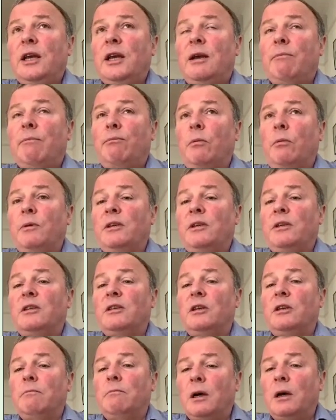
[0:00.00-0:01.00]
and probably
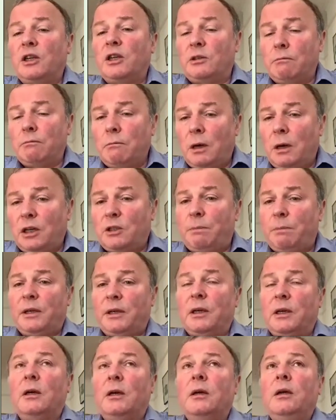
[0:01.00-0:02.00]
a much, much
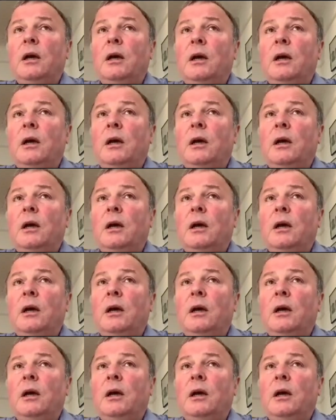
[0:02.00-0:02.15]
bigger